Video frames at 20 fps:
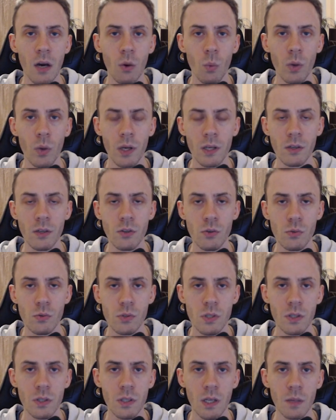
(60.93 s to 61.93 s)
we can use
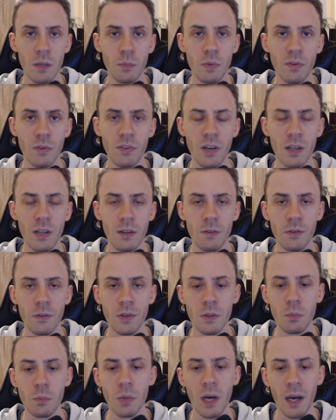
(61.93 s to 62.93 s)
it and provide the
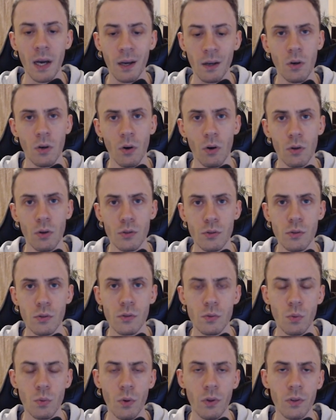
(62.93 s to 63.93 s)
feedback. Also,
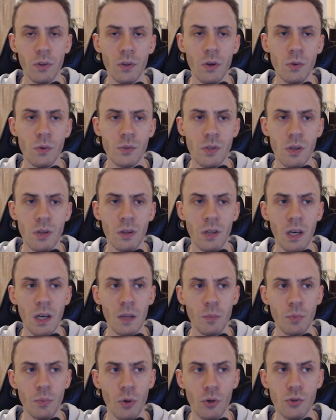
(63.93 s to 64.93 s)
it's worth noting
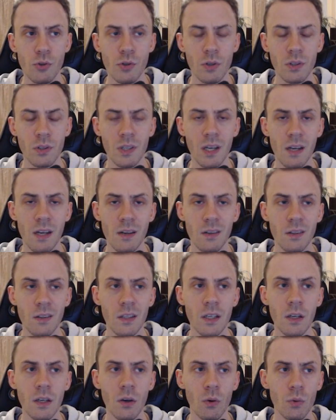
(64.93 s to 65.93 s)
that project
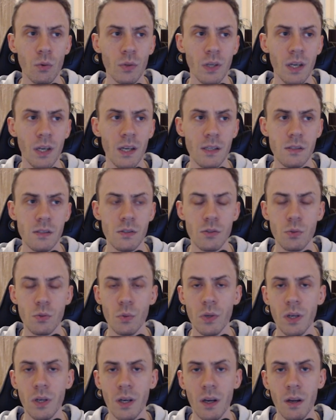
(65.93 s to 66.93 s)
currently only has
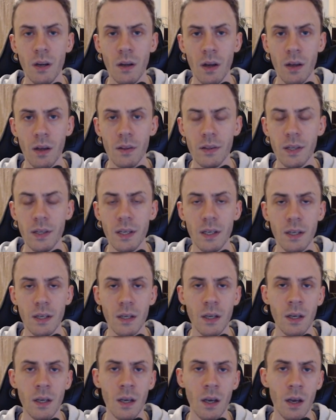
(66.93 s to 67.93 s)
Twitter, I
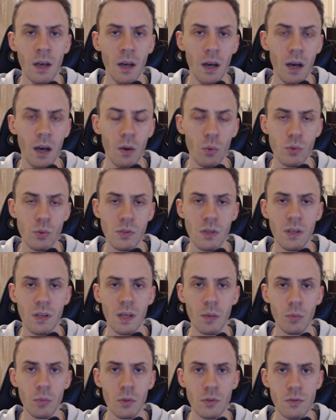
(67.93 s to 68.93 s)
think. I was
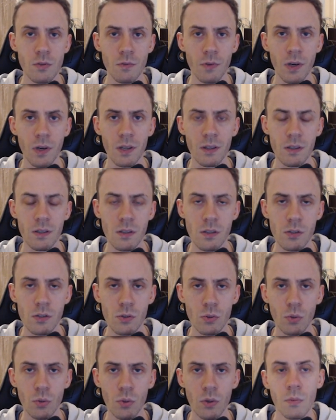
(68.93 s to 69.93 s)
unable to find the
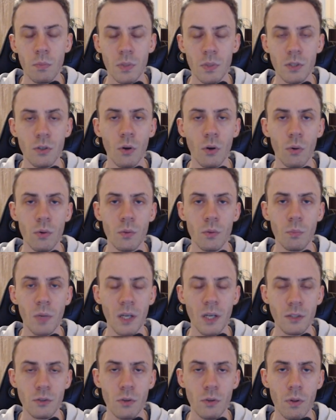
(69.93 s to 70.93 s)
Discord, but going
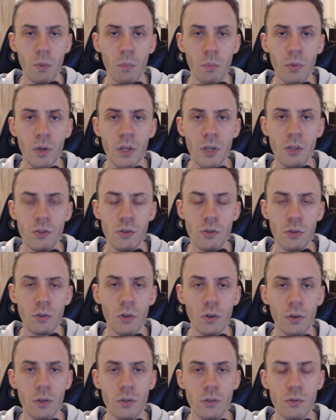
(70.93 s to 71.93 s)
back to the bridge, in
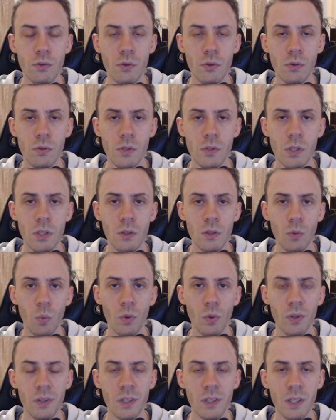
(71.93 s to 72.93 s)
order to use it,
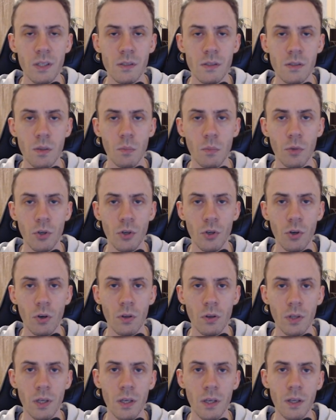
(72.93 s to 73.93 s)
we'll need some
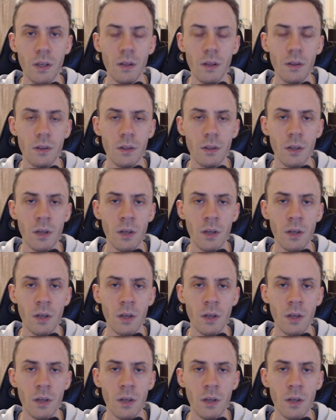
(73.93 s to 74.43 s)
Goerli Eth.